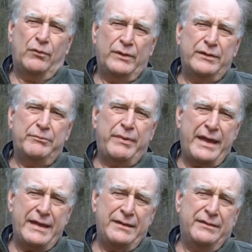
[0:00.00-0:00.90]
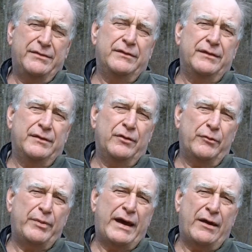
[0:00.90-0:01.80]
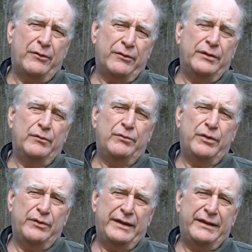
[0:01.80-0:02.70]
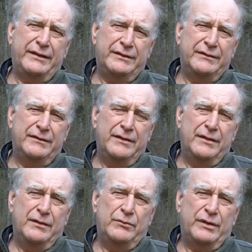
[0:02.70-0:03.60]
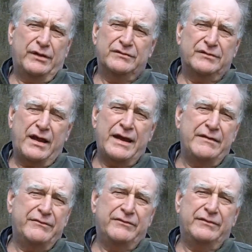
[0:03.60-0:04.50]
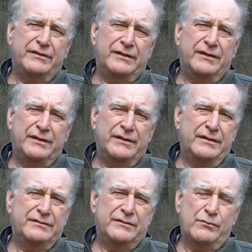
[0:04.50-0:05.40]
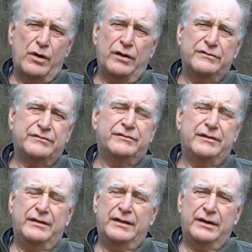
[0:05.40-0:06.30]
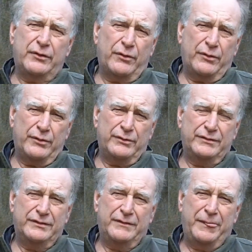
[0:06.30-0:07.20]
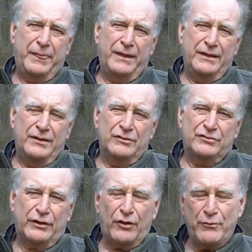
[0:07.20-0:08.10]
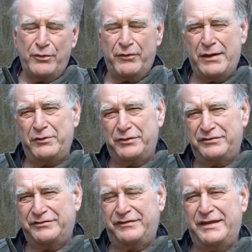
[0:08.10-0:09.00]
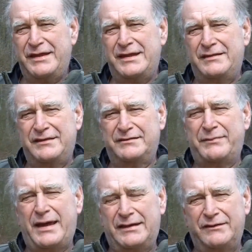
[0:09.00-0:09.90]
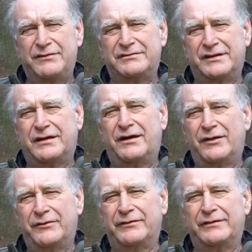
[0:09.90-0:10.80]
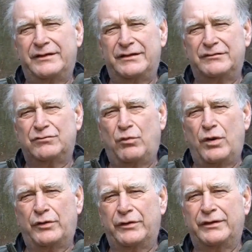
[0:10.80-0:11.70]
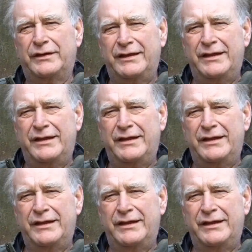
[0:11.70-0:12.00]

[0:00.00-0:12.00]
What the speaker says: that we can bathe in her power and beauty, because life is immersed in it all. So I hope you're able to see these magnificent color in this water